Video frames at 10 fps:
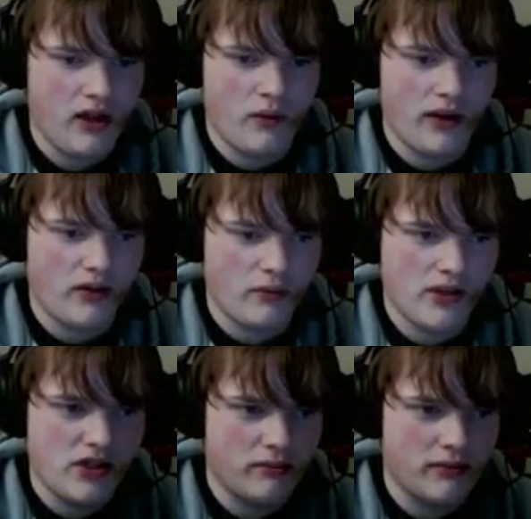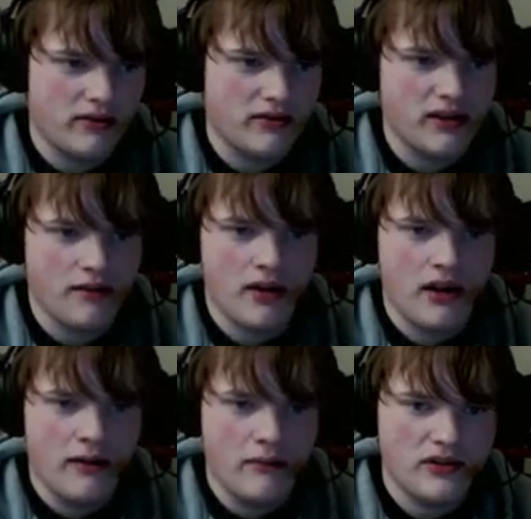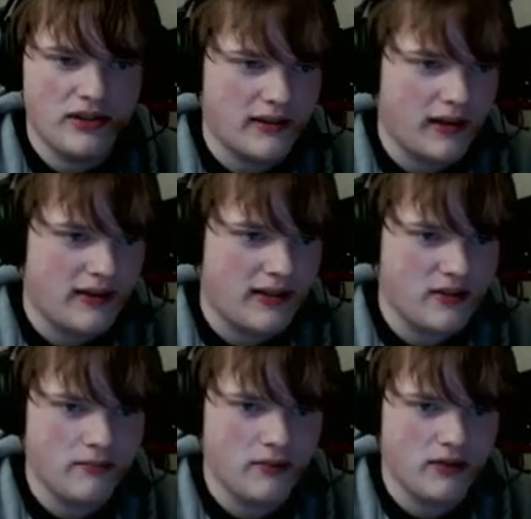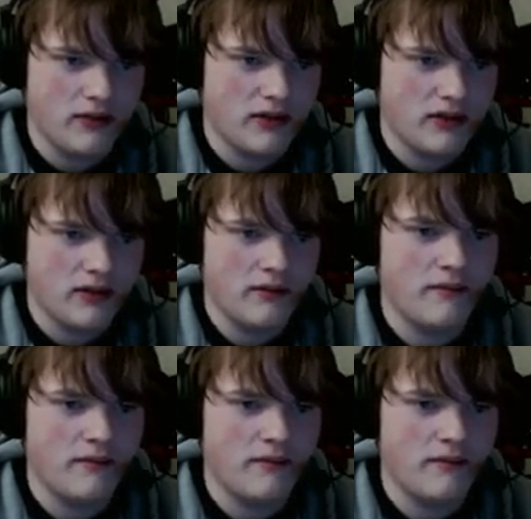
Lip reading: Why hadn't Rachel picked this up? Most of the contents were bills.